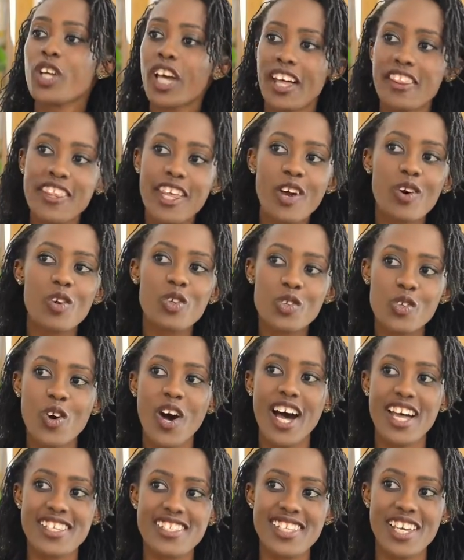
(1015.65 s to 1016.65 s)
can they also
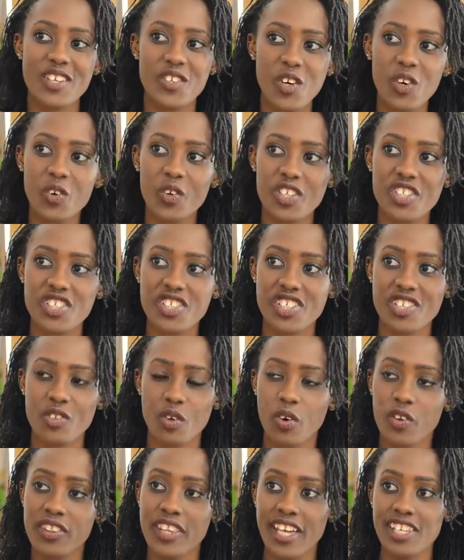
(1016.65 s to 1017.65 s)
answer your questions,
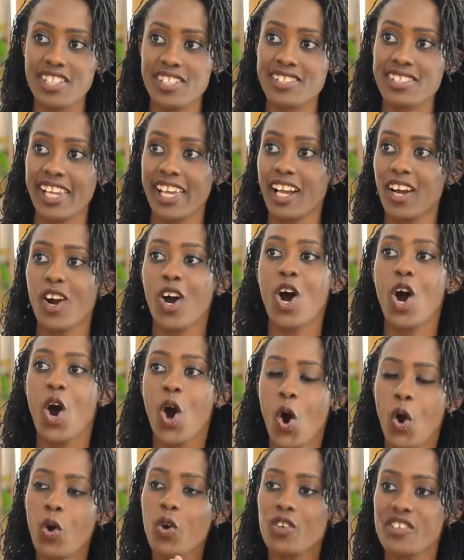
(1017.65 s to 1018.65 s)
or they're just like
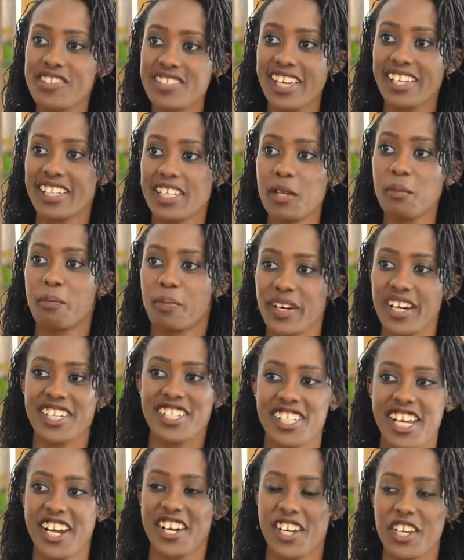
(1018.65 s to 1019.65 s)
constantly
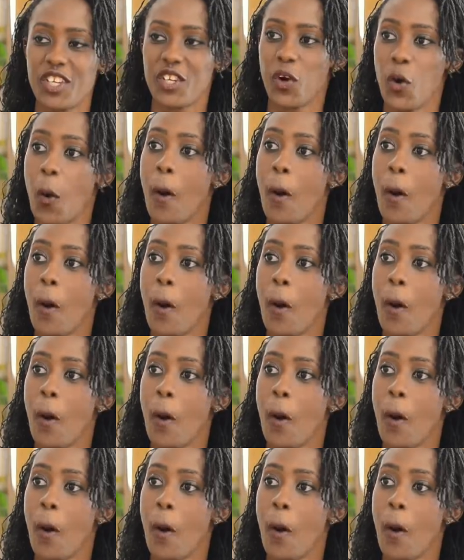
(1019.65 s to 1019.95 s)
pressuring you